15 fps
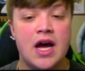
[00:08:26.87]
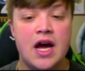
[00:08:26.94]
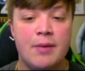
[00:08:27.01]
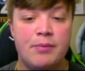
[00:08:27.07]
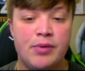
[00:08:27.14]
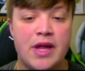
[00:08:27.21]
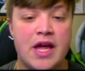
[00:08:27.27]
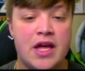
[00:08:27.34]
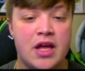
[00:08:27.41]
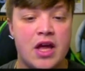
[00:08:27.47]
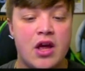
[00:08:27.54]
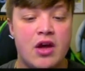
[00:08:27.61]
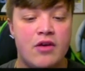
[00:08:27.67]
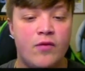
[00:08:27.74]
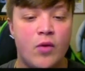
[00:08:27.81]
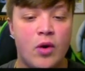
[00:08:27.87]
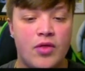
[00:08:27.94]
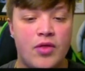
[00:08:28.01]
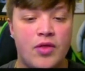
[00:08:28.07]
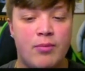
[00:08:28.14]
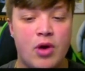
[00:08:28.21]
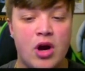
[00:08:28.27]
playing for
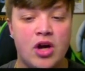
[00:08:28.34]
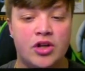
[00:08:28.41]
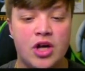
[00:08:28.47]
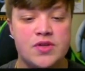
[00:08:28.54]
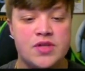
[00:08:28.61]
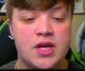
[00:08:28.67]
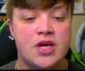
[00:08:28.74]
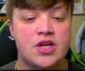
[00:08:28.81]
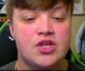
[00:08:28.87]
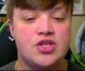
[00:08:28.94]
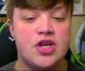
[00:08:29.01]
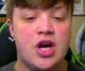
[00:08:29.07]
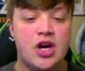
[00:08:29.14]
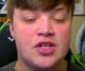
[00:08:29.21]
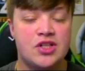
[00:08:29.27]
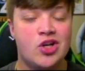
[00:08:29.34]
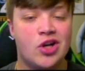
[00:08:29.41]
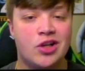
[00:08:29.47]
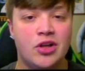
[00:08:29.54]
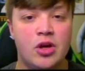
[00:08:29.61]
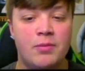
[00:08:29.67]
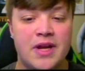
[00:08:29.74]
the Broncos, started to
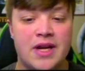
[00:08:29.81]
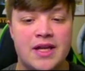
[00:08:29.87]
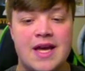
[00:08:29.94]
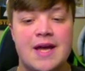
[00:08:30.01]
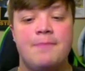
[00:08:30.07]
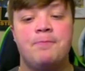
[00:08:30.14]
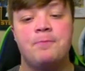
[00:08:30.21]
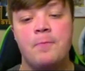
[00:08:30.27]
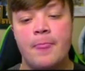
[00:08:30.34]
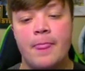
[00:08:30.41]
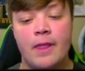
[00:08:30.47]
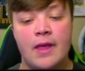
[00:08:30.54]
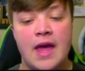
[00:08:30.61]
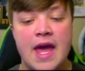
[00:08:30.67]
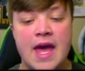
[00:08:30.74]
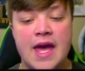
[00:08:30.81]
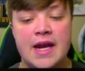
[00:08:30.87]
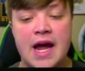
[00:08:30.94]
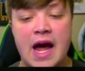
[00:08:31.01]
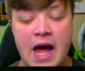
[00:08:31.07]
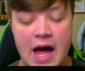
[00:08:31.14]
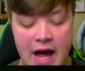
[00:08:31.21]
cook a little bit again. And
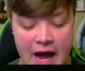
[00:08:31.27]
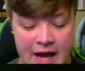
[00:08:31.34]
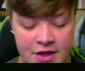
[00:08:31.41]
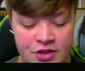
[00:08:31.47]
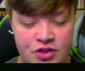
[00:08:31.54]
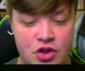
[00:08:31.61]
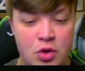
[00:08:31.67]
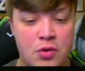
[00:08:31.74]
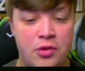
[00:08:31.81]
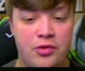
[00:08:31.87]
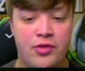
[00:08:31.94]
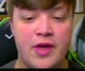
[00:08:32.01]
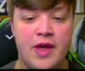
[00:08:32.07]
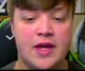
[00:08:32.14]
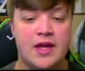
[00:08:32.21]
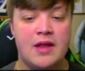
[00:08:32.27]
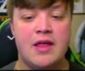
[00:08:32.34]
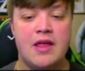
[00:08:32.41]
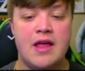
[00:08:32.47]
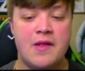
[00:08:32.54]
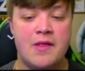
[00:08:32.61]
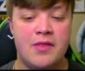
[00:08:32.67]
I do think
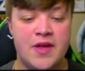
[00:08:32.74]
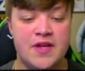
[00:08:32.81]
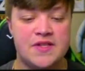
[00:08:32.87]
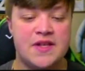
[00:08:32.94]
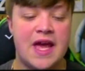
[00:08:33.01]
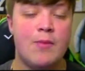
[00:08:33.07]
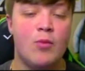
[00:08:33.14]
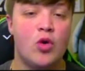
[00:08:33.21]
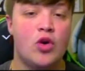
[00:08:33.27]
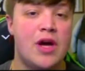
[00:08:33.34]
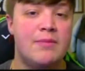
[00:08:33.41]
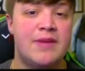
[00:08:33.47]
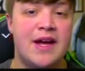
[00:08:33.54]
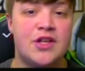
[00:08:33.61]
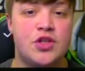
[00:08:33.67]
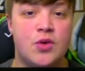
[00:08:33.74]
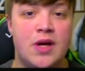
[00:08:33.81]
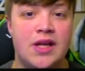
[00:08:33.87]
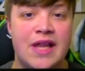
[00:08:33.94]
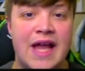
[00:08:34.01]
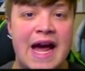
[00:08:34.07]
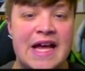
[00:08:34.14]
this game will come down to
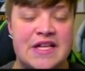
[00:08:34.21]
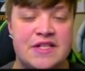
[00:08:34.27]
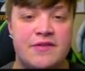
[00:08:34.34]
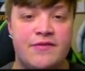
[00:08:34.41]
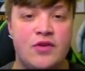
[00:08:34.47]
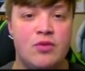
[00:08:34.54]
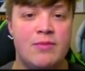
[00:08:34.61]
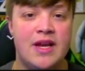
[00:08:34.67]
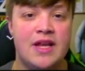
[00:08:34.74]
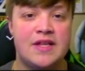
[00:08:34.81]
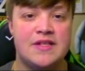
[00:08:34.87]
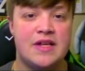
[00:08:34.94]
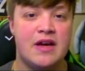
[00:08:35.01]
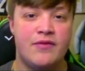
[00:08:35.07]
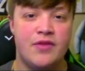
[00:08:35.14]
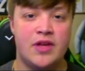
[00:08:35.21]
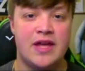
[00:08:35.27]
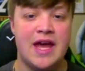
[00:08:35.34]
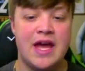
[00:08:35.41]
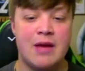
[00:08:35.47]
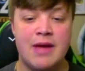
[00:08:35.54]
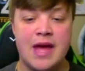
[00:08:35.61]
a last few minutes of the
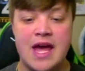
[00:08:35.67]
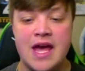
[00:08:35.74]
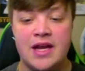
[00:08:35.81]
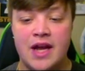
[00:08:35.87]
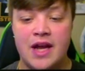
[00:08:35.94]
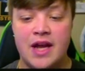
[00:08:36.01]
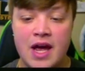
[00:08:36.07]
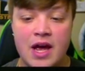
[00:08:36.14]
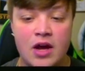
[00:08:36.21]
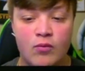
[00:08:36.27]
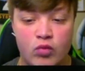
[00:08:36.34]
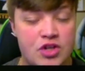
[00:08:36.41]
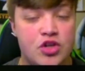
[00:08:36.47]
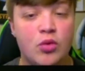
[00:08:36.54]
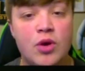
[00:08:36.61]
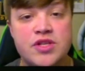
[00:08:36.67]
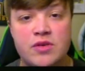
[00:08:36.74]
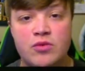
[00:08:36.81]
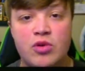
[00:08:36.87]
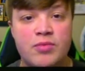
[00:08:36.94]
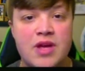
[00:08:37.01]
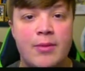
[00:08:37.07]
game, and Russell
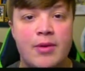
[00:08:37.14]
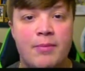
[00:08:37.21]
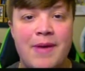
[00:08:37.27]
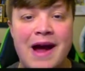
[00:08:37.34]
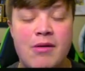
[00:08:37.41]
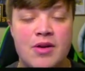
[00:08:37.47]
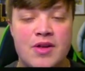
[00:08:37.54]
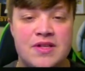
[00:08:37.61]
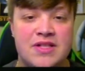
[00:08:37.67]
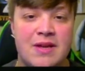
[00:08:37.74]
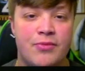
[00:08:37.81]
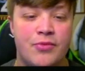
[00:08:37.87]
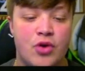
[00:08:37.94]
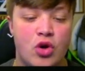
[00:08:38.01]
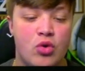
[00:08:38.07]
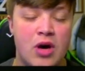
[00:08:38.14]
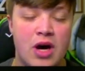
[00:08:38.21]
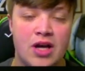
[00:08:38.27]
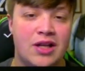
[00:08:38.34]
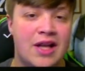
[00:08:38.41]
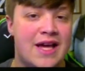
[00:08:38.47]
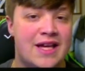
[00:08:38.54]
Wilson will be able to power this team through,
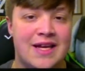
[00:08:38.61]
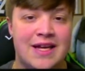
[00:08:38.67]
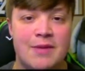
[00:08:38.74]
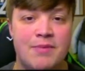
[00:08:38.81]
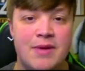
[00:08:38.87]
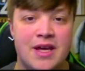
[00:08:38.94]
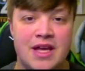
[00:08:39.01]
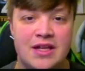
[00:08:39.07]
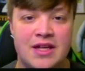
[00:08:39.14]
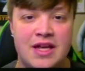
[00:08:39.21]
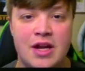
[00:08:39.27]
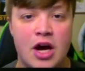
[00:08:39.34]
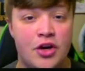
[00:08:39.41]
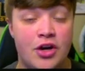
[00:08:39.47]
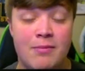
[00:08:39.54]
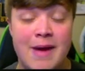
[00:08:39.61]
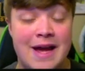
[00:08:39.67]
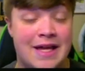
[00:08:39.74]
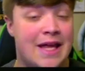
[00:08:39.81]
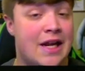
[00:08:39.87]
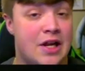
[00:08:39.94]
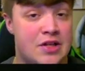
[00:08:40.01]
unlike Kenny Pickett did under
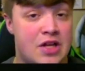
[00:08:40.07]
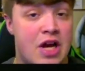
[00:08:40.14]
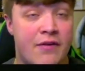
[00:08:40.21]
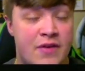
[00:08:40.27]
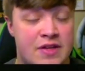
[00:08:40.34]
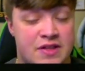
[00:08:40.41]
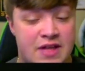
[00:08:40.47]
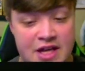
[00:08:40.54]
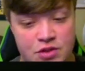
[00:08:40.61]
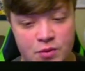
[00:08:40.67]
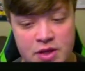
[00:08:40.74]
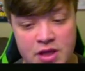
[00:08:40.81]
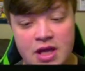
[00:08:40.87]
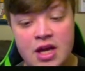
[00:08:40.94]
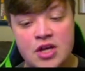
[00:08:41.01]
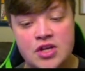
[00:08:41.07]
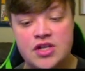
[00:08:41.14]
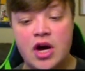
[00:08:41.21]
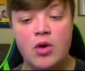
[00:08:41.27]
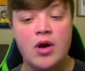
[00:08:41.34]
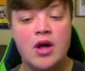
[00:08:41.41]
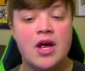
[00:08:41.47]
Matt Canada's offense last week. So